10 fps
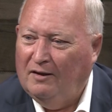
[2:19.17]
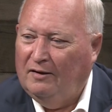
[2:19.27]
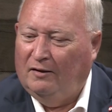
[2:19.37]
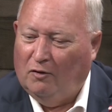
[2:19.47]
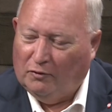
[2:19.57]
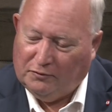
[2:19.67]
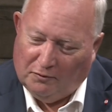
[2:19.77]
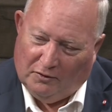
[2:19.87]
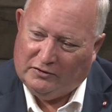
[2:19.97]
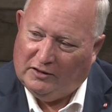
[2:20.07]
It goes through
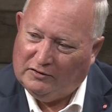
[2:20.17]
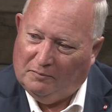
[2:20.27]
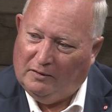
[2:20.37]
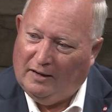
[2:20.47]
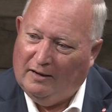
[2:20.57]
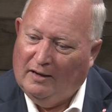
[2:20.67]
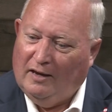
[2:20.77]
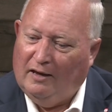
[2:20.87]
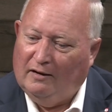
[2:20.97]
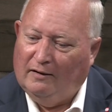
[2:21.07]
the system, and
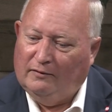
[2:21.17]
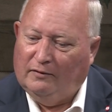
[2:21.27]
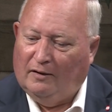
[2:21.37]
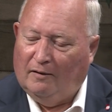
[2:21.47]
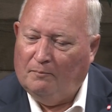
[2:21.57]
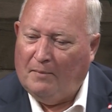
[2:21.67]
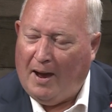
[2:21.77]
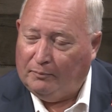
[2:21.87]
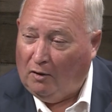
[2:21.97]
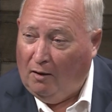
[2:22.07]
it
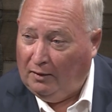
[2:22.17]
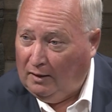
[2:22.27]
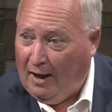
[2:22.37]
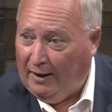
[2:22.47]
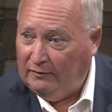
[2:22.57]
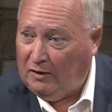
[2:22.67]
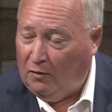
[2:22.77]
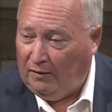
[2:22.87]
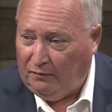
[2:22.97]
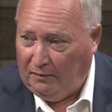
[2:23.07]
mapped all the lines
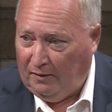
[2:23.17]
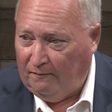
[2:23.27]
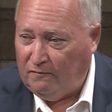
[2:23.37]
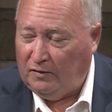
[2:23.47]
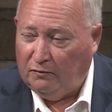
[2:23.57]
going from the